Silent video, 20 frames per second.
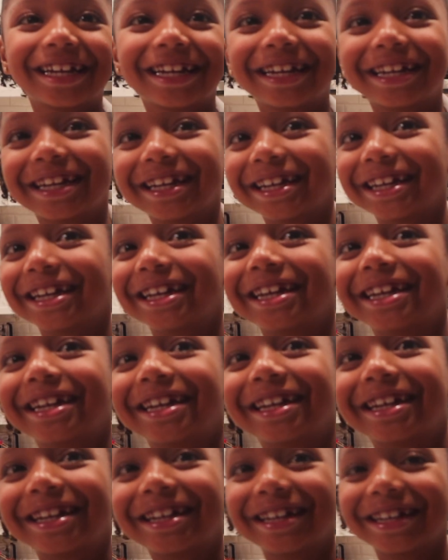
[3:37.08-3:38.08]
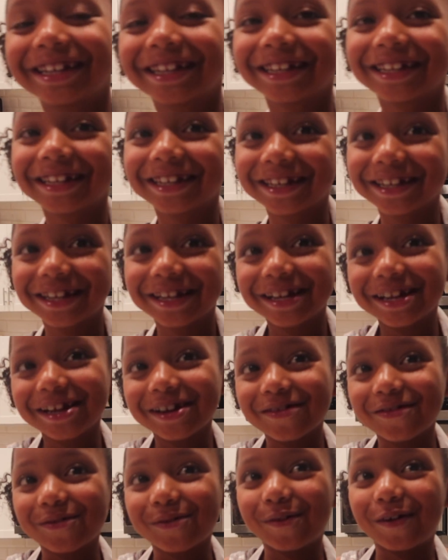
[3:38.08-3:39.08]
And we also need
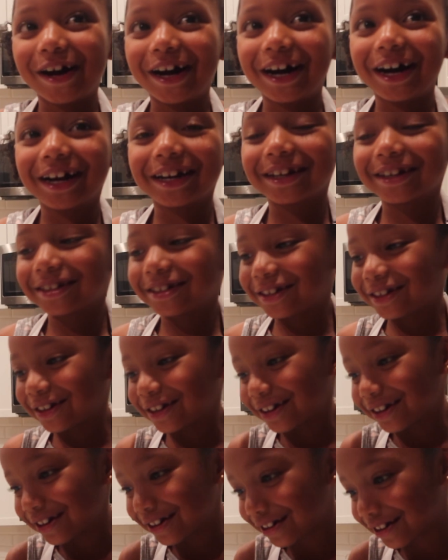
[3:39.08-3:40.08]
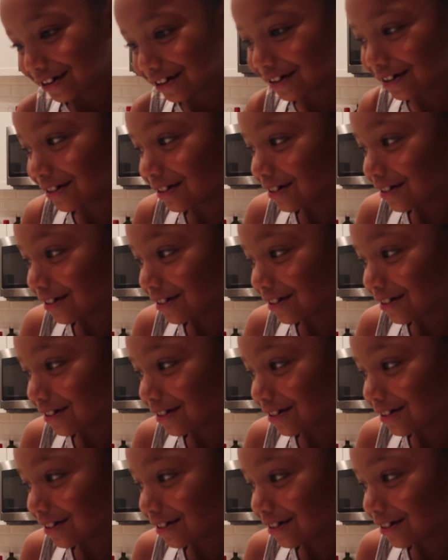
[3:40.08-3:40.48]
water. So